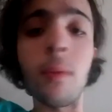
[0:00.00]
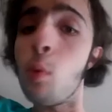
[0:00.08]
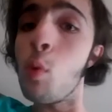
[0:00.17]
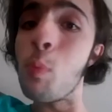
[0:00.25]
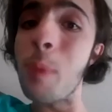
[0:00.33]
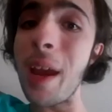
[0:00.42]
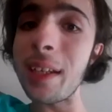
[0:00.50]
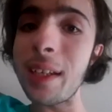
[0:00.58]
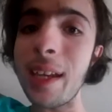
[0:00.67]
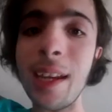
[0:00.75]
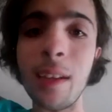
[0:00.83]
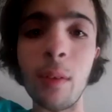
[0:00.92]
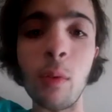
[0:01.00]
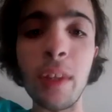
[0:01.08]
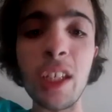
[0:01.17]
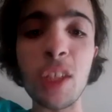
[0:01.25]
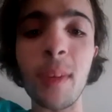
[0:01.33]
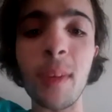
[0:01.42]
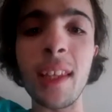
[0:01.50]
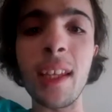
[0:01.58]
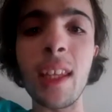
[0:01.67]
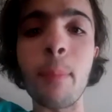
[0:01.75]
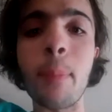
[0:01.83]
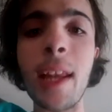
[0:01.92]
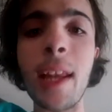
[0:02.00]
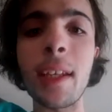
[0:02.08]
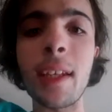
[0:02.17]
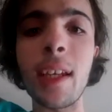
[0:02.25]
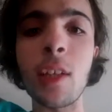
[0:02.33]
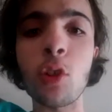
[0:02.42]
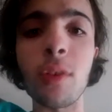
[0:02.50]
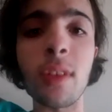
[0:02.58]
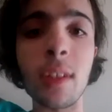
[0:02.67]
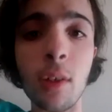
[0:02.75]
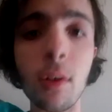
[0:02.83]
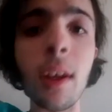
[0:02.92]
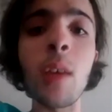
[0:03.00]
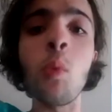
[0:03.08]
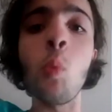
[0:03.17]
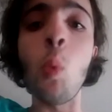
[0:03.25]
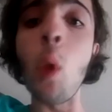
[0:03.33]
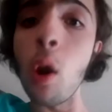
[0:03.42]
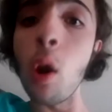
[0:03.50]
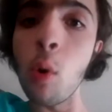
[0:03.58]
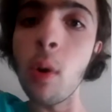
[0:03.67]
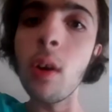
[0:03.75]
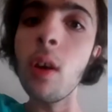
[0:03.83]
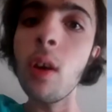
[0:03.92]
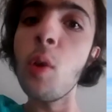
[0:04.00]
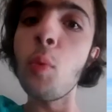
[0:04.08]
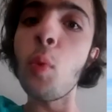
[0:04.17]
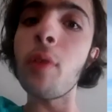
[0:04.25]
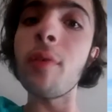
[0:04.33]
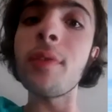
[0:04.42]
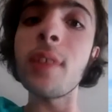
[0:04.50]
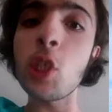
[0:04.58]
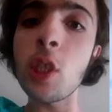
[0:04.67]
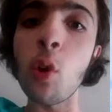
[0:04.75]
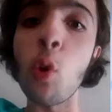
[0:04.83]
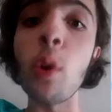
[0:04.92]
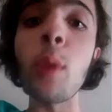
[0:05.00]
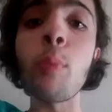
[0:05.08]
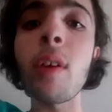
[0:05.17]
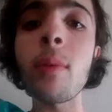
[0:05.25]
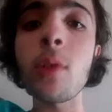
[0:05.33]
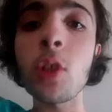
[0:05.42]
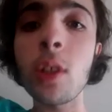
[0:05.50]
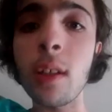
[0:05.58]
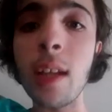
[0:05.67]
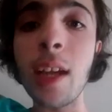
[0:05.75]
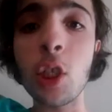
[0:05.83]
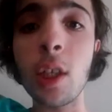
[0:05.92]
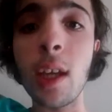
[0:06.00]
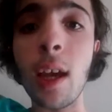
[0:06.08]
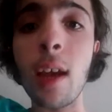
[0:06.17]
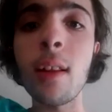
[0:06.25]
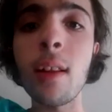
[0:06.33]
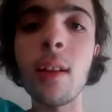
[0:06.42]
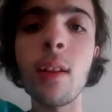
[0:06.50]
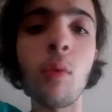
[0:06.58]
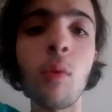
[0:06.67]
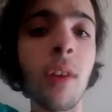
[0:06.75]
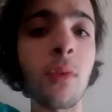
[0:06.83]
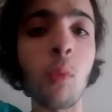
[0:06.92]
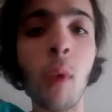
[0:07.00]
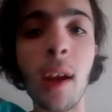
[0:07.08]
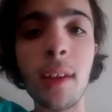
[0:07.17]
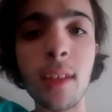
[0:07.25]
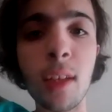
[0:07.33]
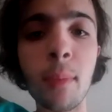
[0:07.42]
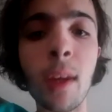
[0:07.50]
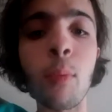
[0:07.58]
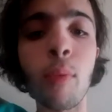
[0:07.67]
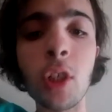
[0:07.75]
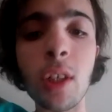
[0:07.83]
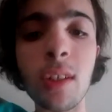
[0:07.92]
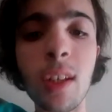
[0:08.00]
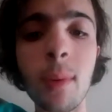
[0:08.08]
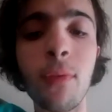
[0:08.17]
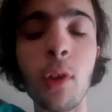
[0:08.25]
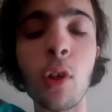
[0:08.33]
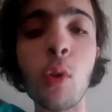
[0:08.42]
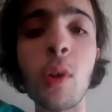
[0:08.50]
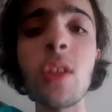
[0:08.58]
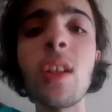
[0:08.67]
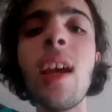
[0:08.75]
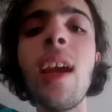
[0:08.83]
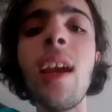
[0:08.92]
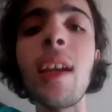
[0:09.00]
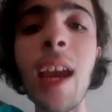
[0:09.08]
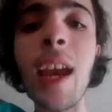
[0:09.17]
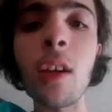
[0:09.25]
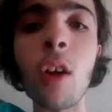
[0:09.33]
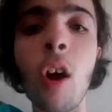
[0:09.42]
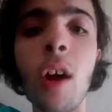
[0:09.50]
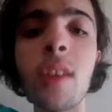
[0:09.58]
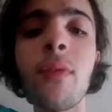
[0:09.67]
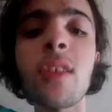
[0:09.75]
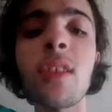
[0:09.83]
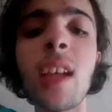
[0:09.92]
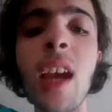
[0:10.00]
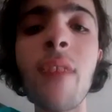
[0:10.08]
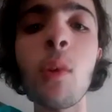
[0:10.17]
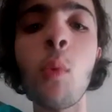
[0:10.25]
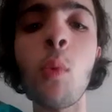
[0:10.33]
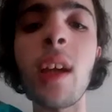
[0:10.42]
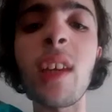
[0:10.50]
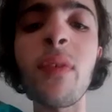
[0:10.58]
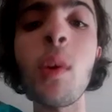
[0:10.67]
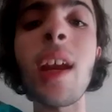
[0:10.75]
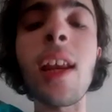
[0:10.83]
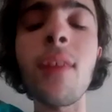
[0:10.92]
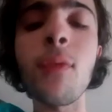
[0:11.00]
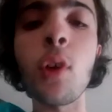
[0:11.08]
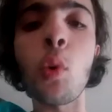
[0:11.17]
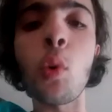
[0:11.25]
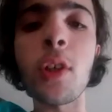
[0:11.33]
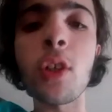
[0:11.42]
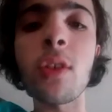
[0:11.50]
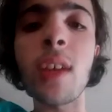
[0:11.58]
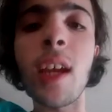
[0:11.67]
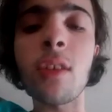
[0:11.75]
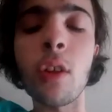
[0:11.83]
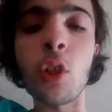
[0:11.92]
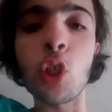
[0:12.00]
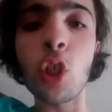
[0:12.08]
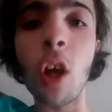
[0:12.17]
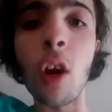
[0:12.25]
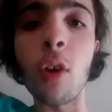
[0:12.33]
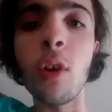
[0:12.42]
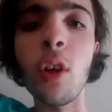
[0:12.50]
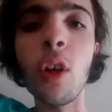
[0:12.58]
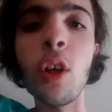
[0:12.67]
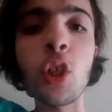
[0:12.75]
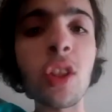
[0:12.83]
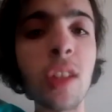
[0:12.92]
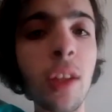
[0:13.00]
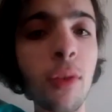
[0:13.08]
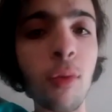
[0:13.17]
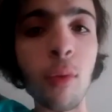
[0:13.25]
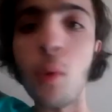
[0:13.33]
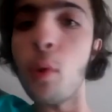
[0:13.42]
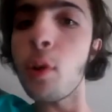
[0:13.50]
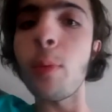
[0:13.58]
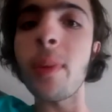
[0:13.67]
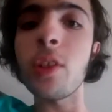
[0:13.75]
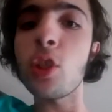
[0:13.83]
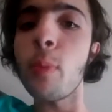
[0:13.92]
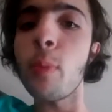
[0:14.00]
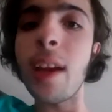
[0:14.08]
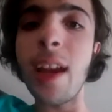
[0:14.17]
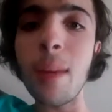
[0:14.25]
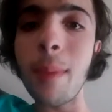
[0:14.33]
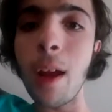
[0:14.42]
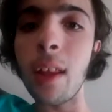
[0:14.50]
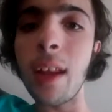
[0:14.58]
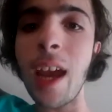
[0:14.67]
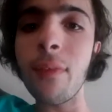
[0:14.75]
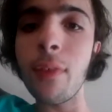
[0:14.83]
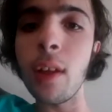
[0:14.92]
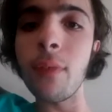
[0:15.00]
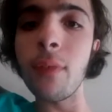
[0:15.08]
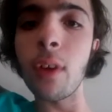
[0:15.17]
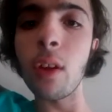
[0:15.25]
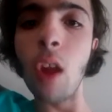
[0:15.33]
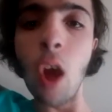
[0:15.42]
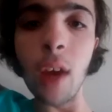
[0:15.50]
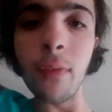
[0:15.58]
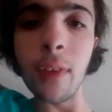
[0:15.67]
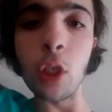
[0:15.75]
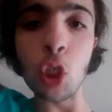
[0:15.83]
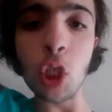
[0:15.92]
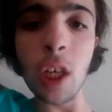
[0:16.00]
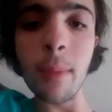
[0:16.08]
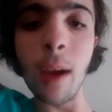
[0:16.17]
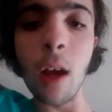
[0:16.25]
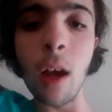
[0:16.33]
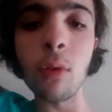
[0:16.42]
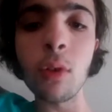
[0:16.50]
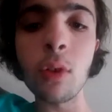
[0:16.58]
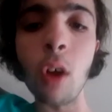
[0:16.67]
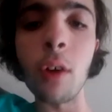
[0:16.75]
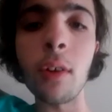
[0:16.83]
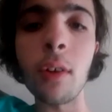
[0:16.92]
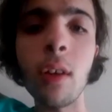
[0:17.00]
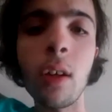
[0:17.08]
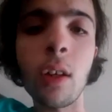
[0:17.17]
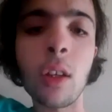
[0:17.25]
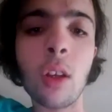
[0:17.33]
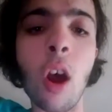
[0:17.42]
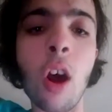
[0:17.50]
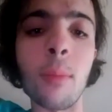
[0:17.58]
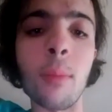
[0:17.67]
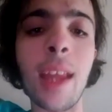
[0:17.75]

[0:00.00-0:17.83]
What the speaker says: Will Ben King, will this be the year that Benny King joins St Kilda? He will, whether it's this year or the previous year, next year. Left to wait and see, mate. I appreciate Sammy for your questions. Again, guys, if I say every week, if you want any of your questions answered on the show, just send through an audio message to my email at aflinfolive@gmail.com.